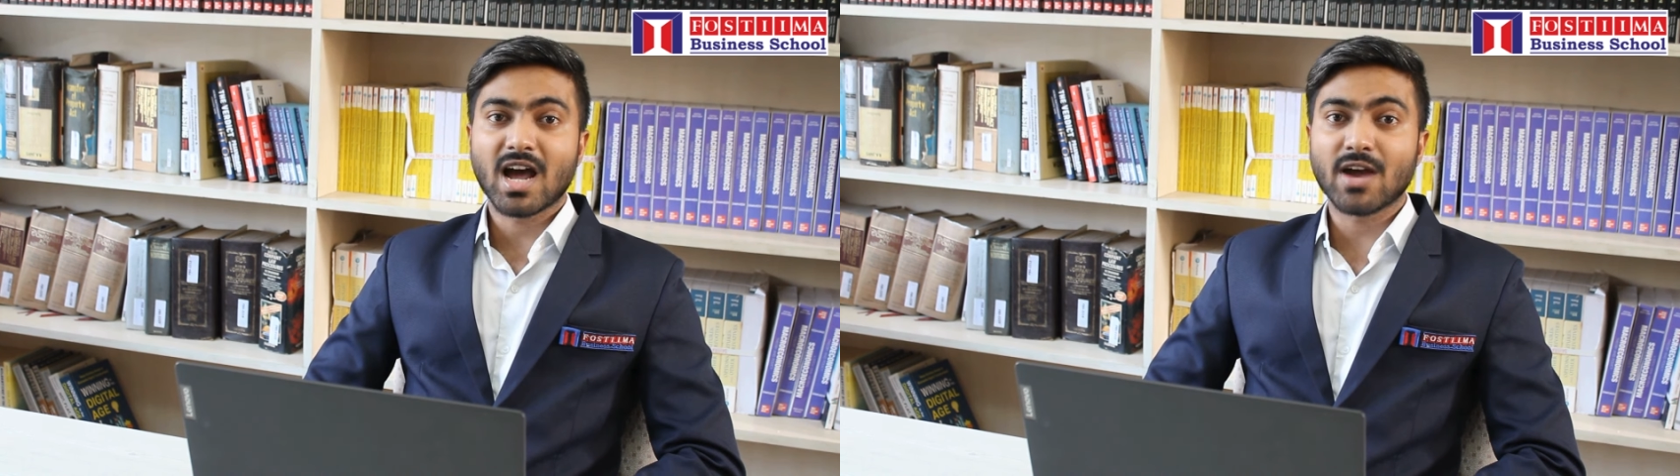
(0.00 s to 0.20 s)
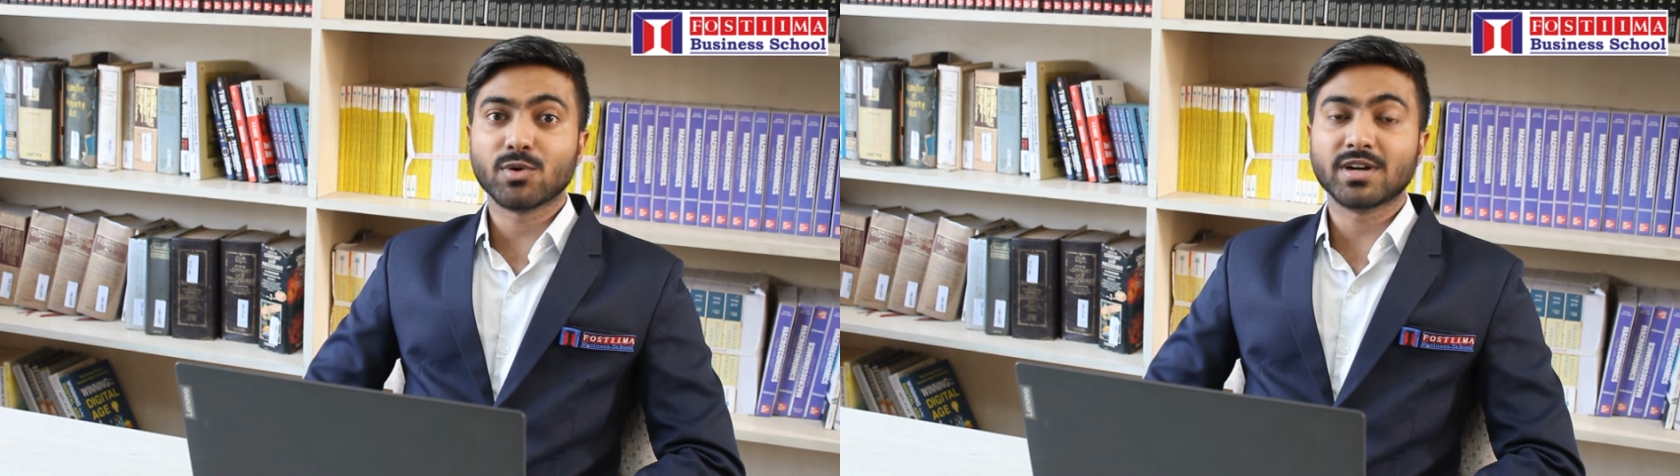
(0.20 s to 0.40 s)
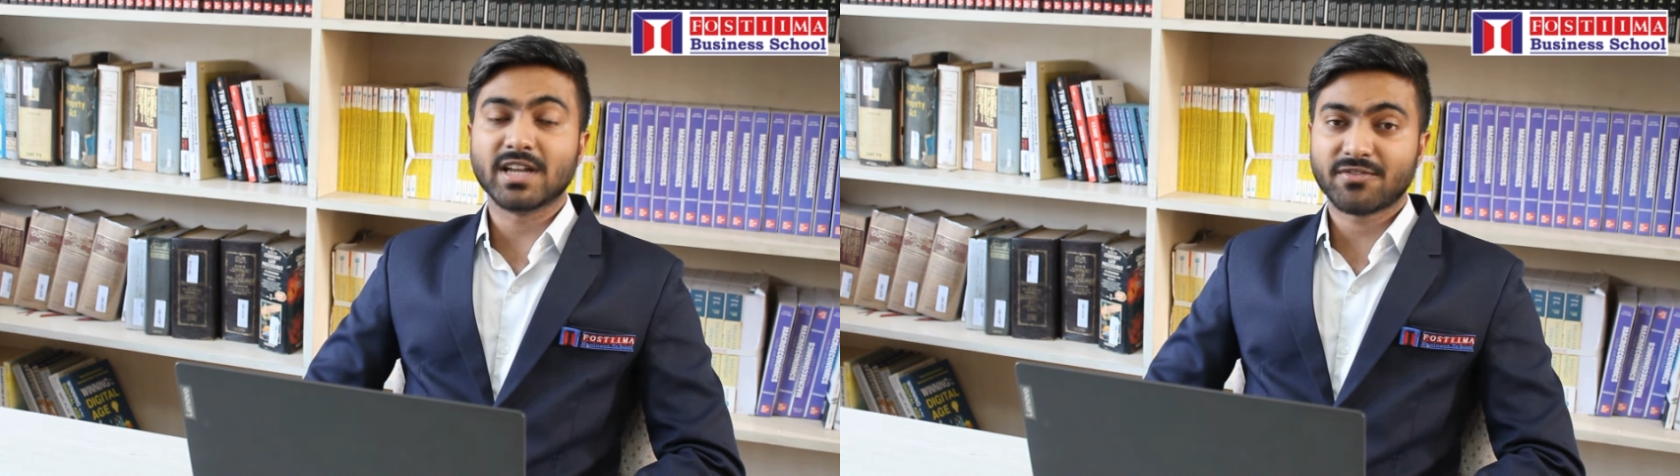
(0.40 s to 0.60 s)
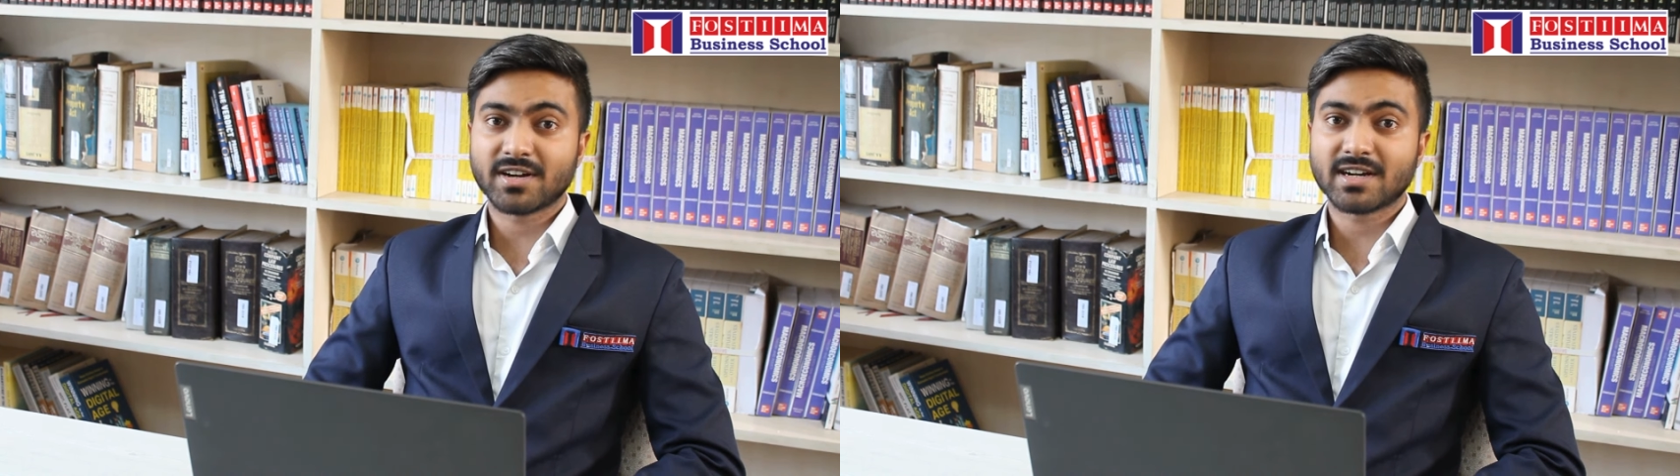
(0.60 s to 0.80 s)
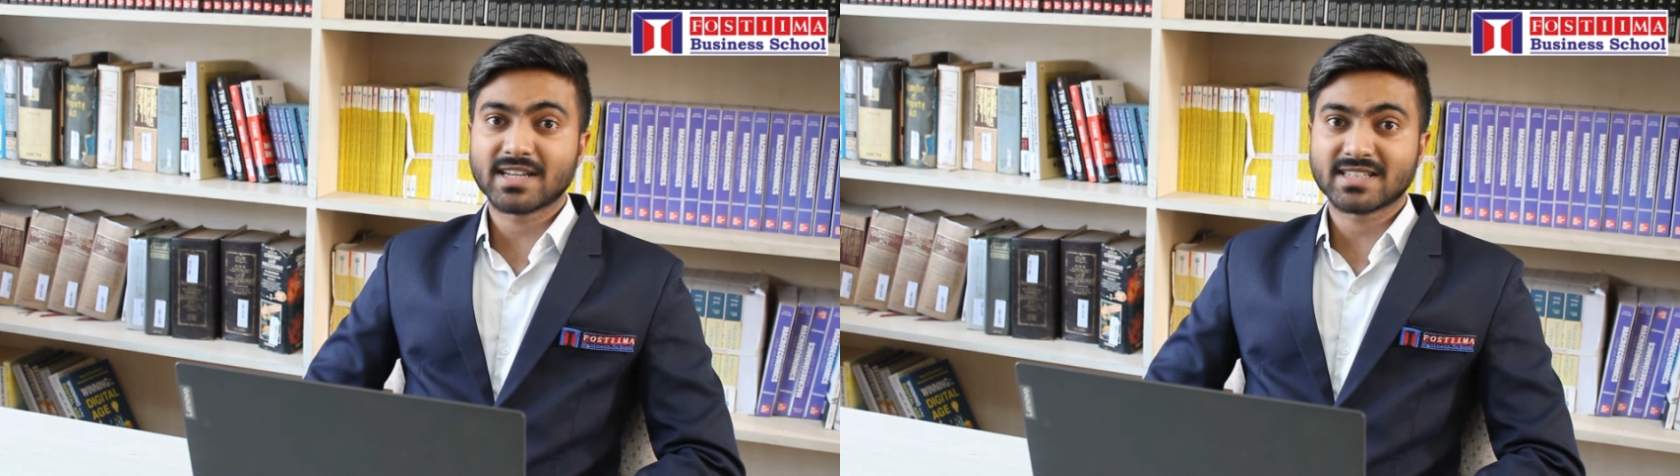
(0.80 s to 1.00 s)
I would
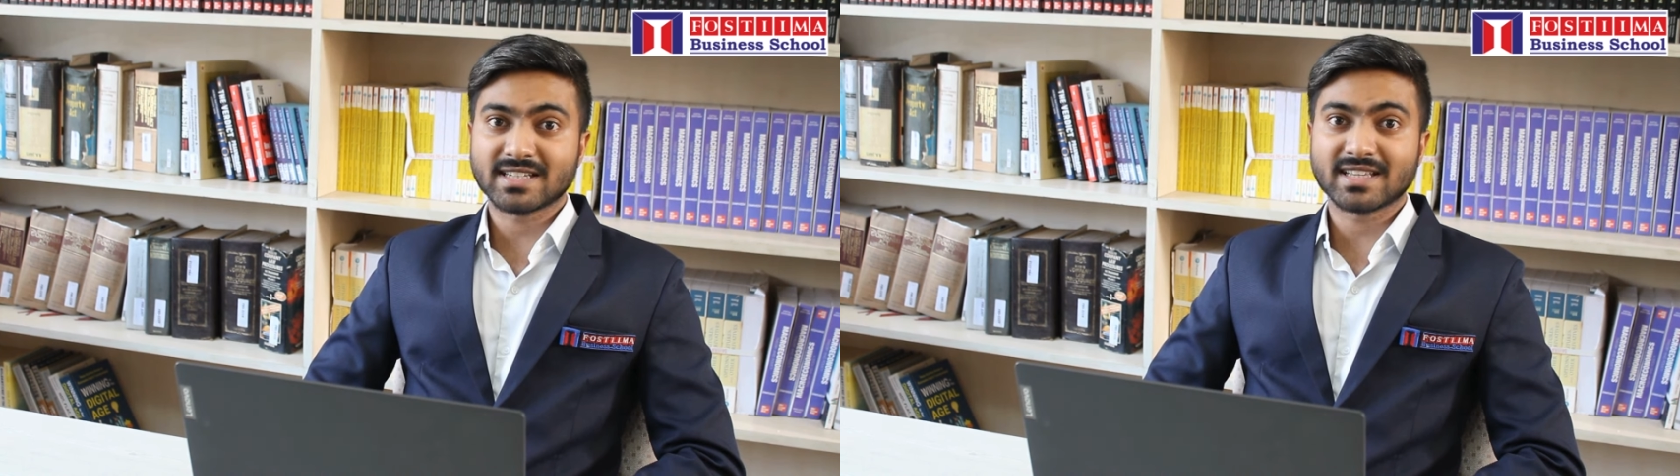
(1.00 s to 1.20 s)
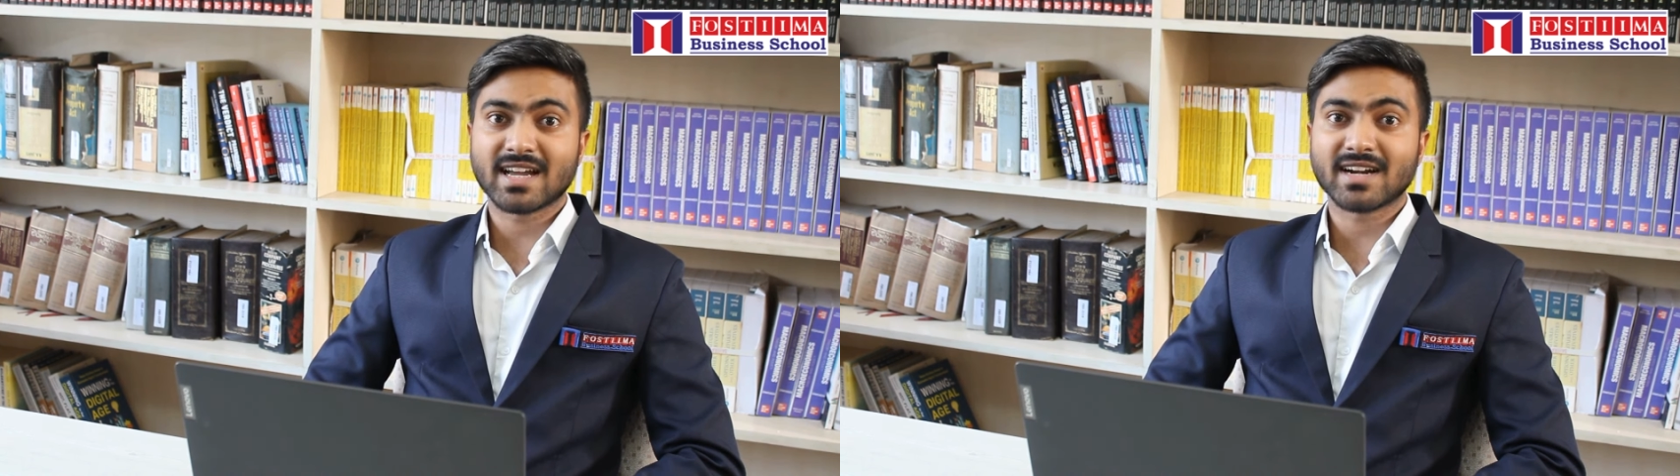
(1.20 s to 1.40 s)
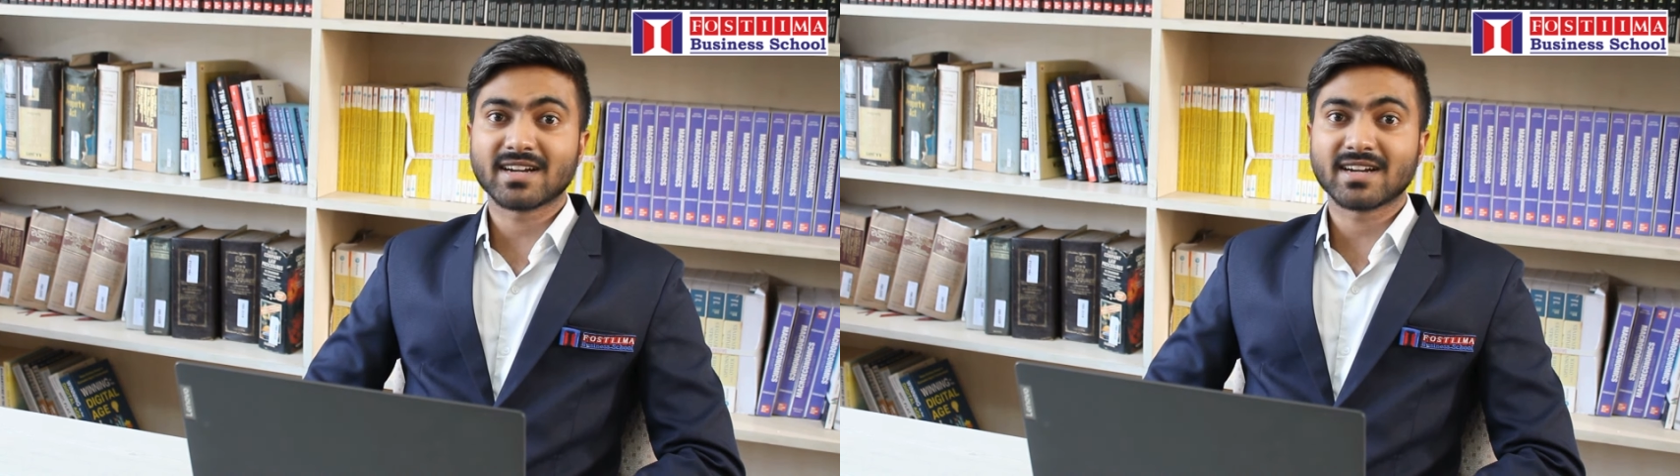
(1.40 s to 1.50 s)
definitely say that